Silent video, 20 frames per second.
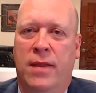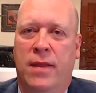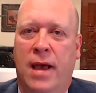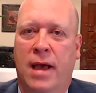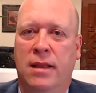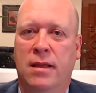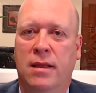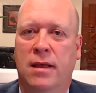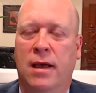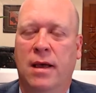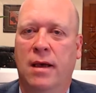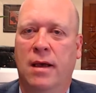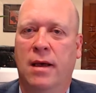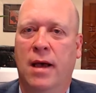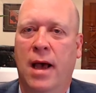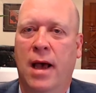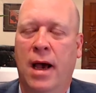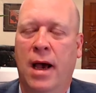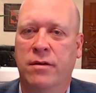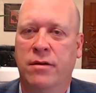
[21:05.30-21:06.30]
that
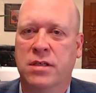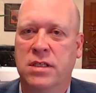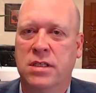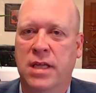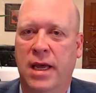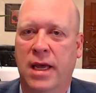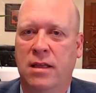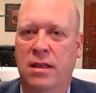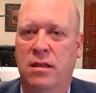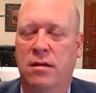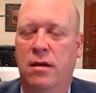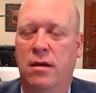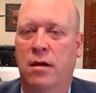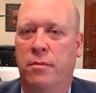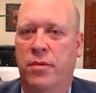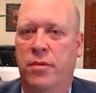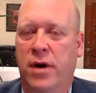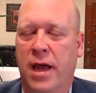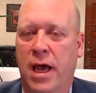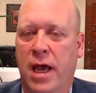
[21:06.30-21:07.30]
out of state,
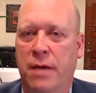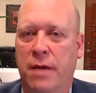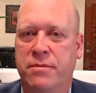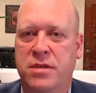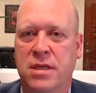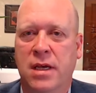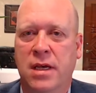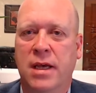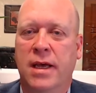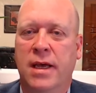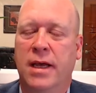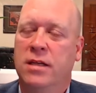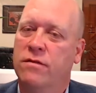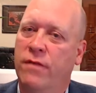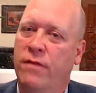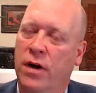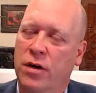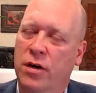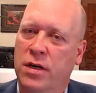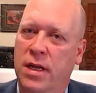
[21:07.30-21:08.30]
perhaps. It's
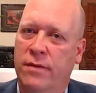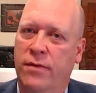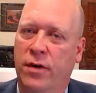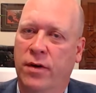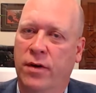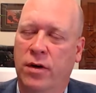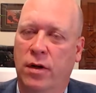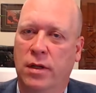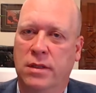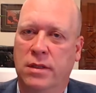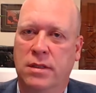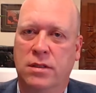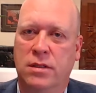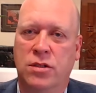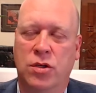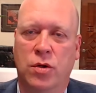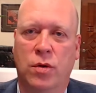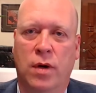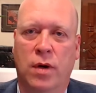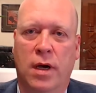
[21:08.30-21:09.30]
very difficult
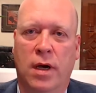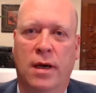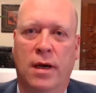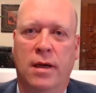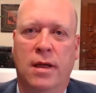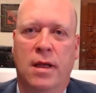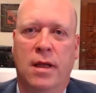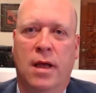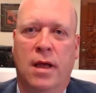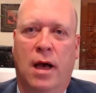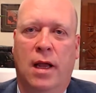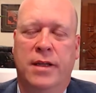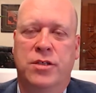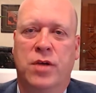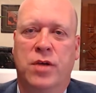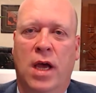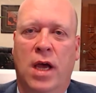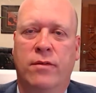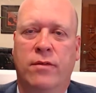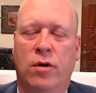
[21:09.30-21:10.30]
to,
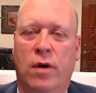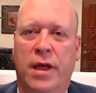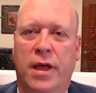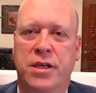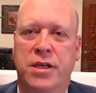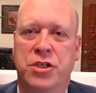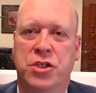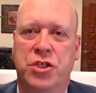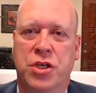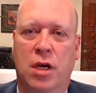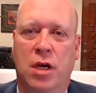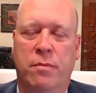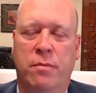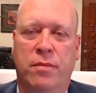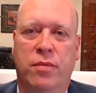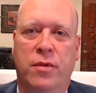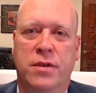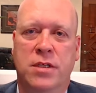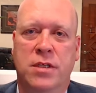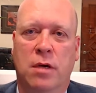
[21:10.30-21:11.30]
unless you have a relationship
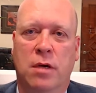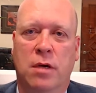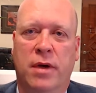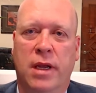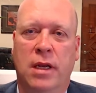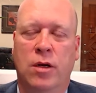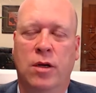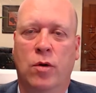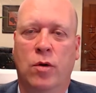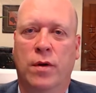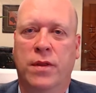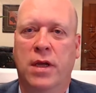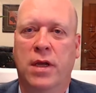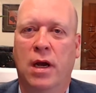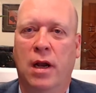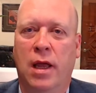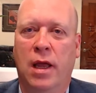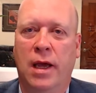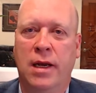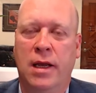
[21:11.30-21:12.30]
with somebody in North
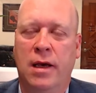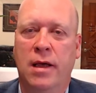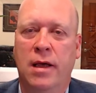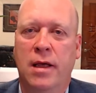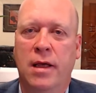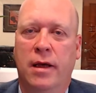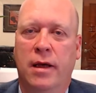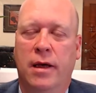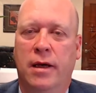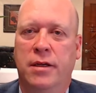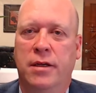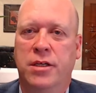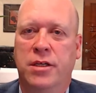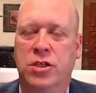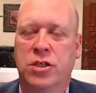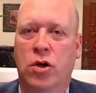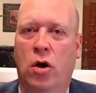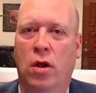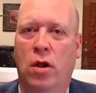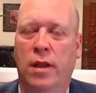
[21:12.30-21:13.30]
Carolina,
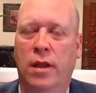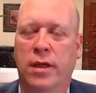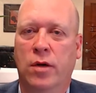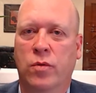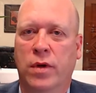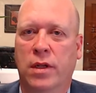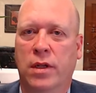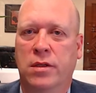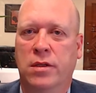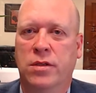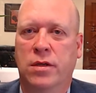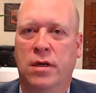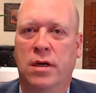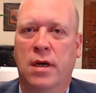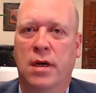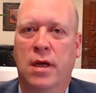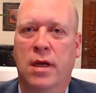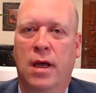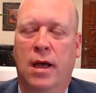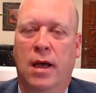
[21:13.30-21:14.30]
just calling a
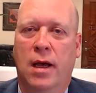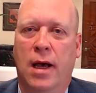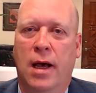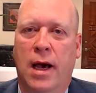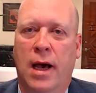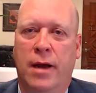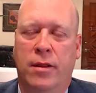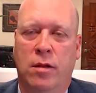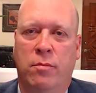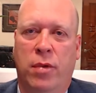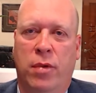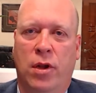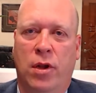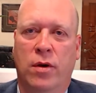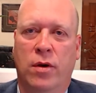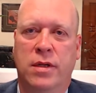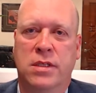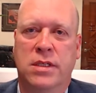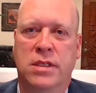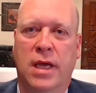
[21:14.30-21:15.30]
realtor out of the
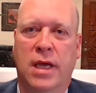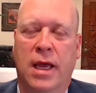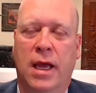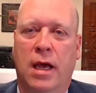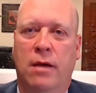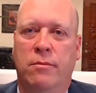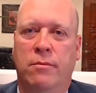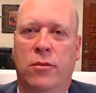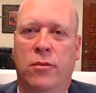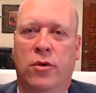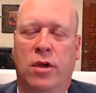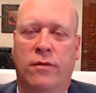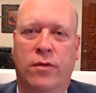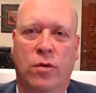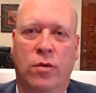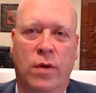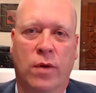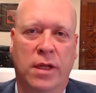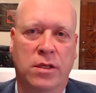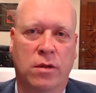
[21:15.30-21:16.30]
blue and saying, I'm looking
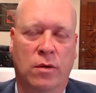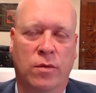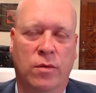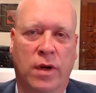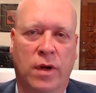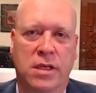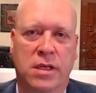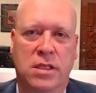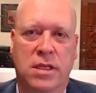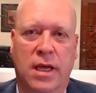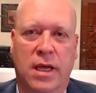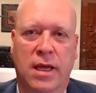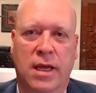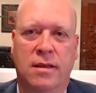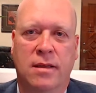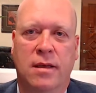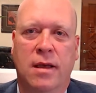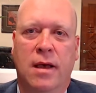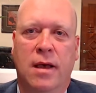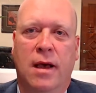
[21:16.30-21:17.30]
for rental real
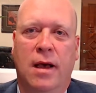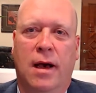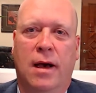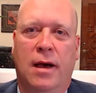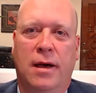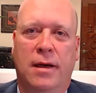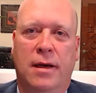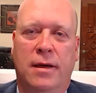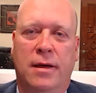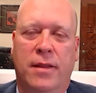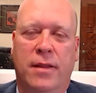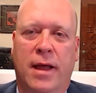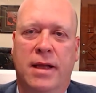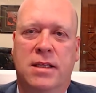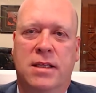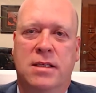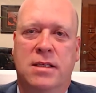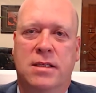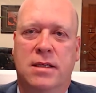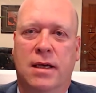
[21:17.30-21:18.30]
estate.
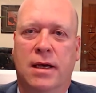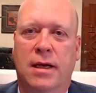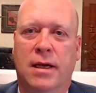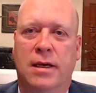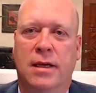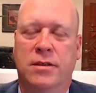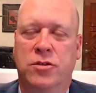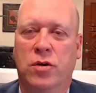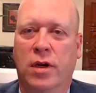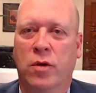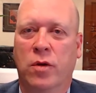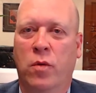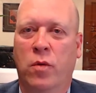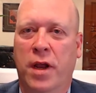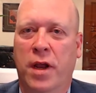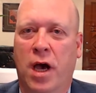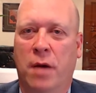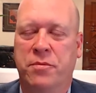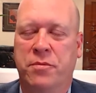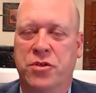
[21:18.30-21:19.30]
That's certainly
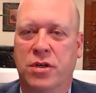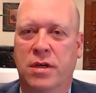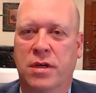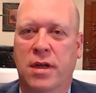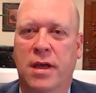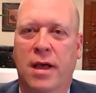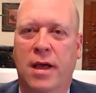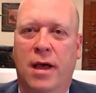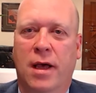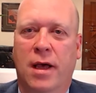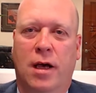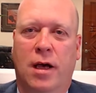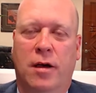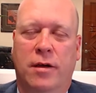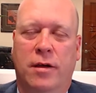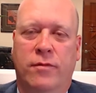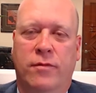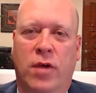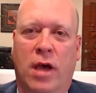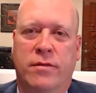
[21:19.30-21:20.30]
one option.
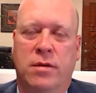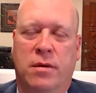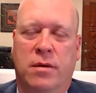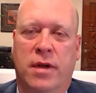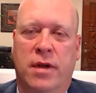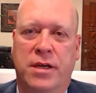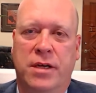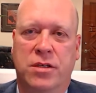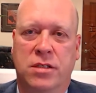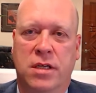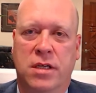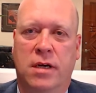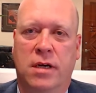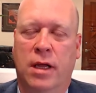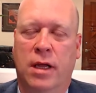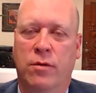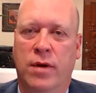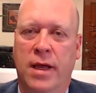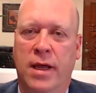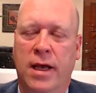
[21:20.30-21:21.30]
If you have some connections there,
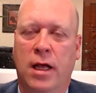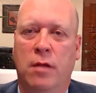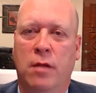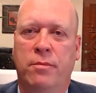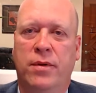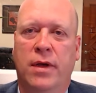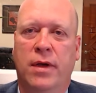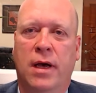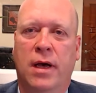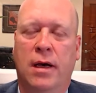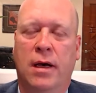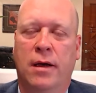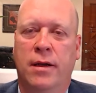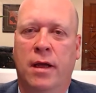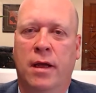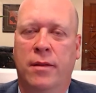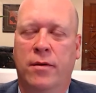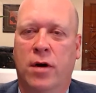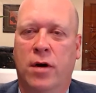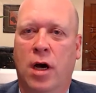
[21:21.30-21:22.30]
that would help.
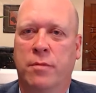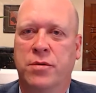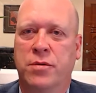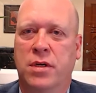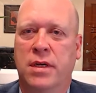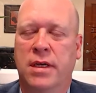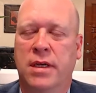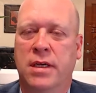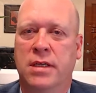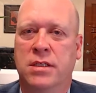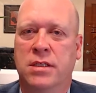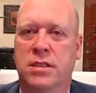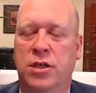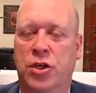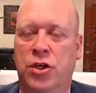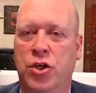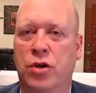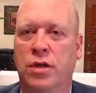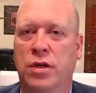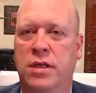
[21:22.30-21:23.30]
Another option is
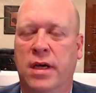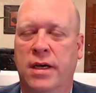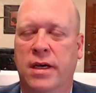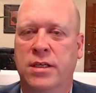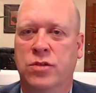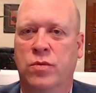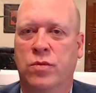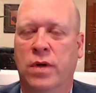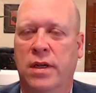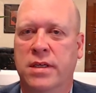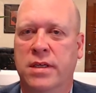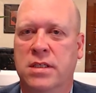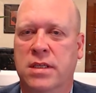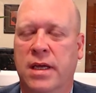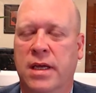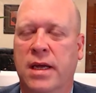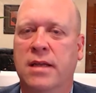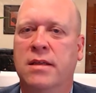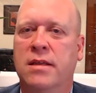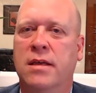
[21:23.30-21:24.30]
securitized real
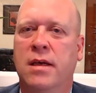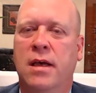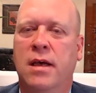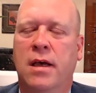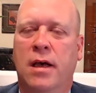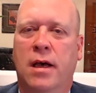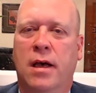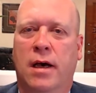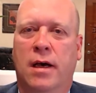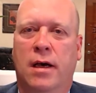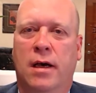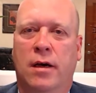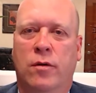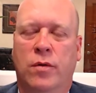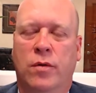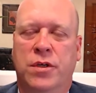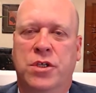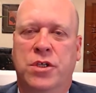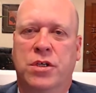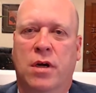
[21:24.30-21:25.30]
estate,
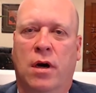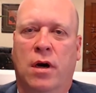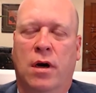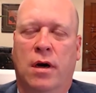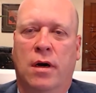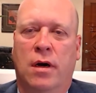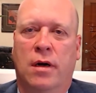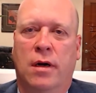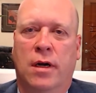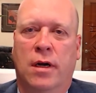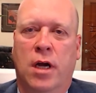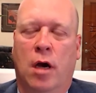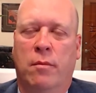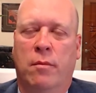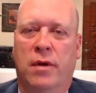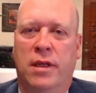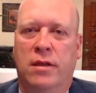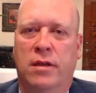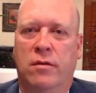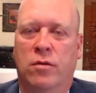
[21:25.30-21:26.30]
which are
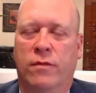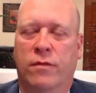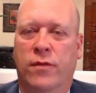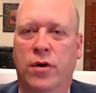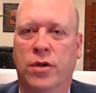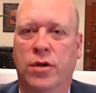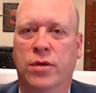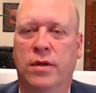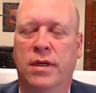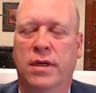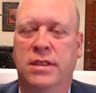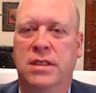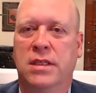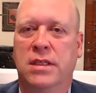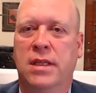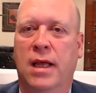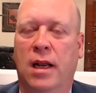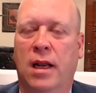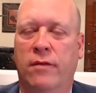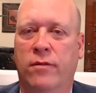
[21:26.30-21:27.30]
commonly referred to as
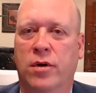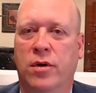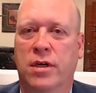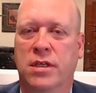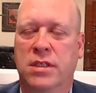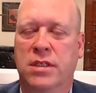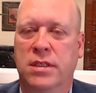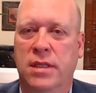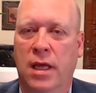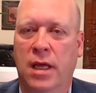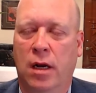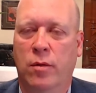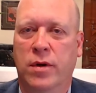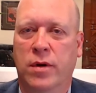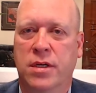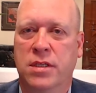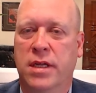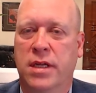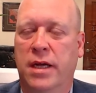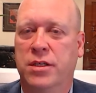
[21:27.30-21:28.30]

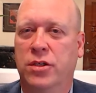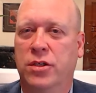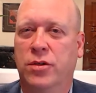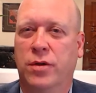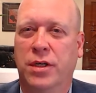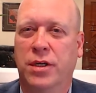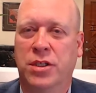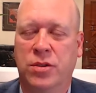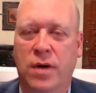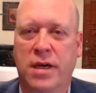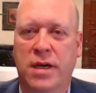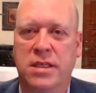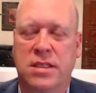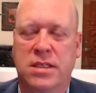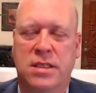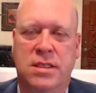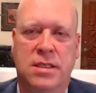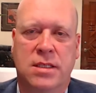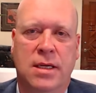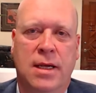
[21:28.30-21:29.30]
Delaware statutory
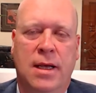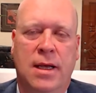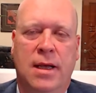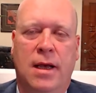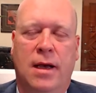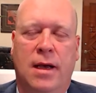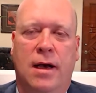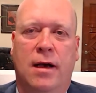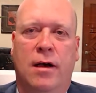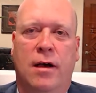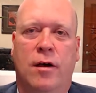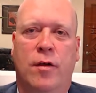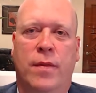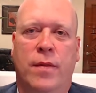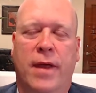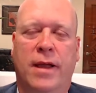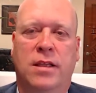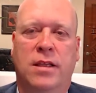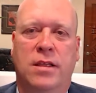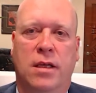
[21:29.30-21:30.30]
trusts
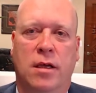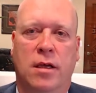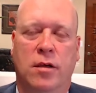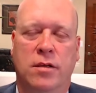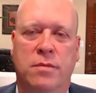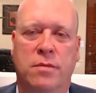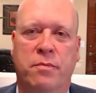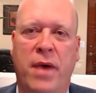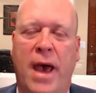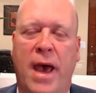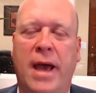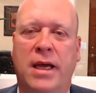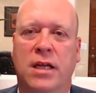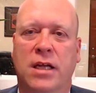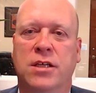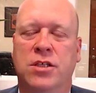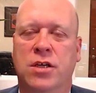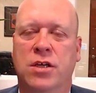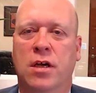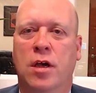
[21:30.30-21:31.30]
that
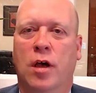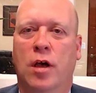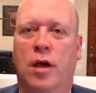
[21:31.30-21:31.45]
package